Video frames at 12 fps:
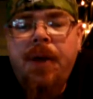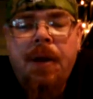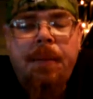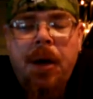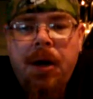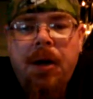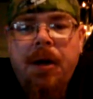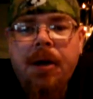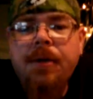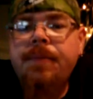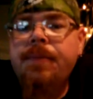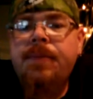a bong.
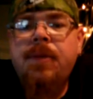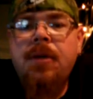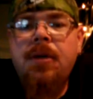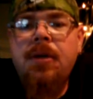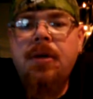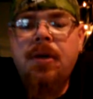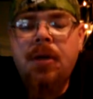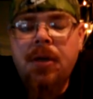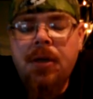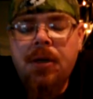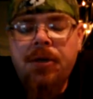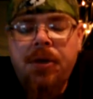
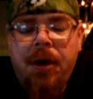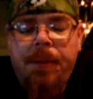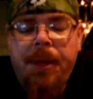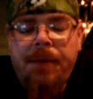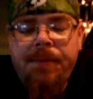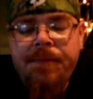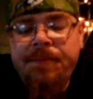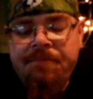So I mean,